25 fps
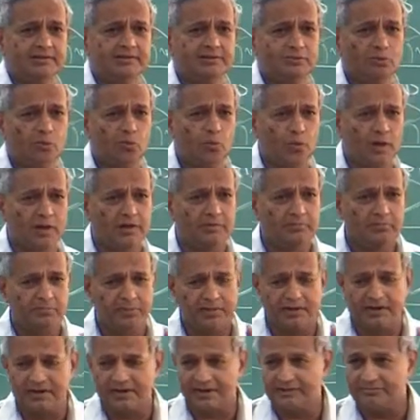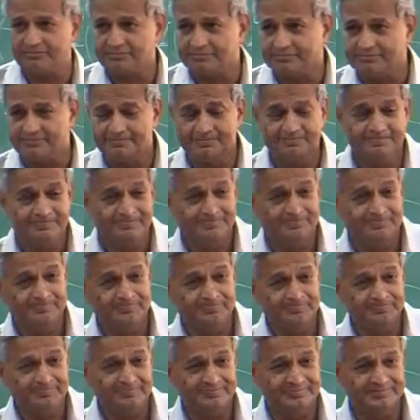is 1 per rev.
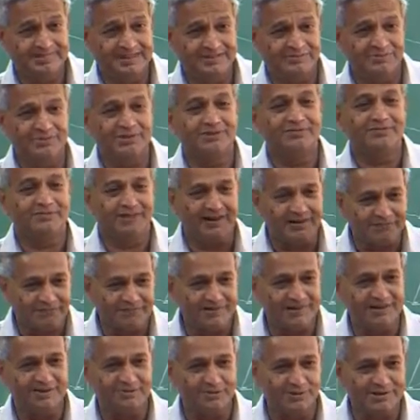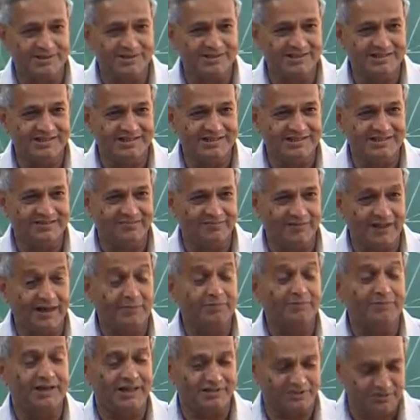That means, flap frequency,
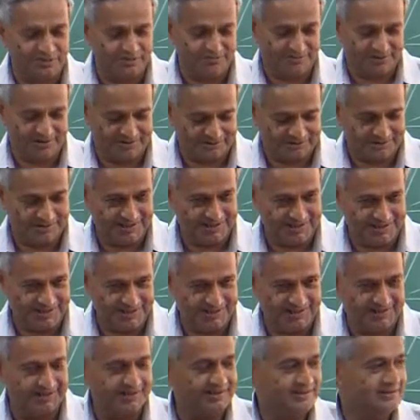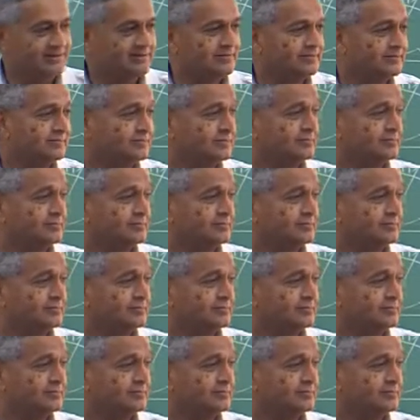flap natural frequency is